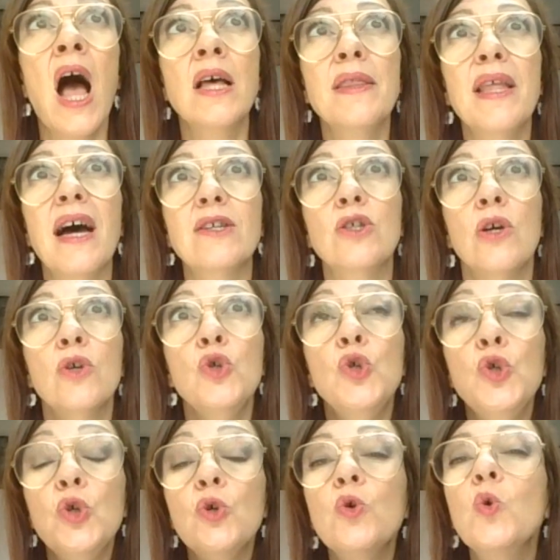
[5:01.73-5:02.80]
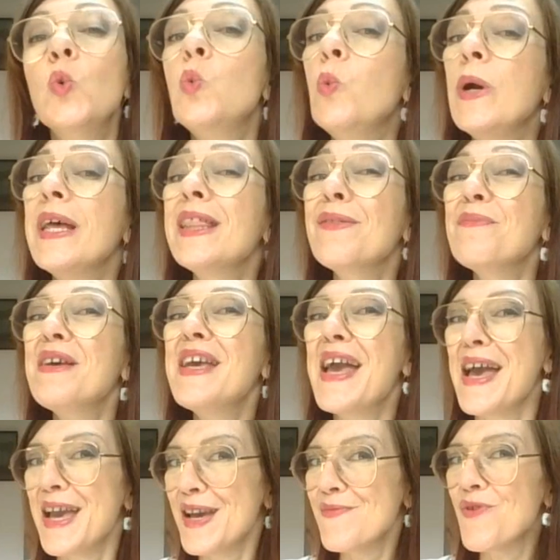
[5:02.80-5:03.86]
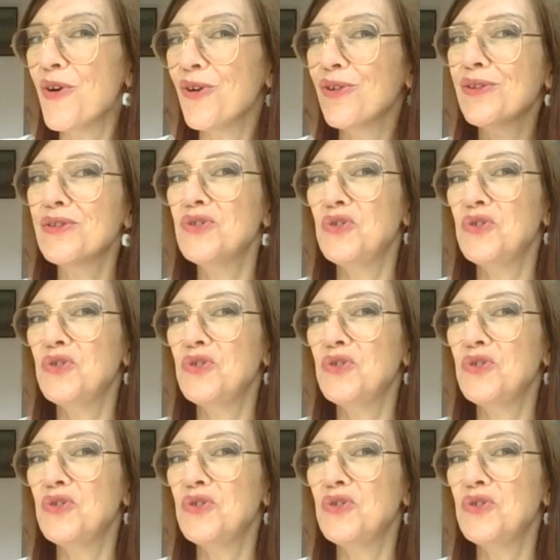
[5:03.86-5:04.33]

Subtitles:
that you will be able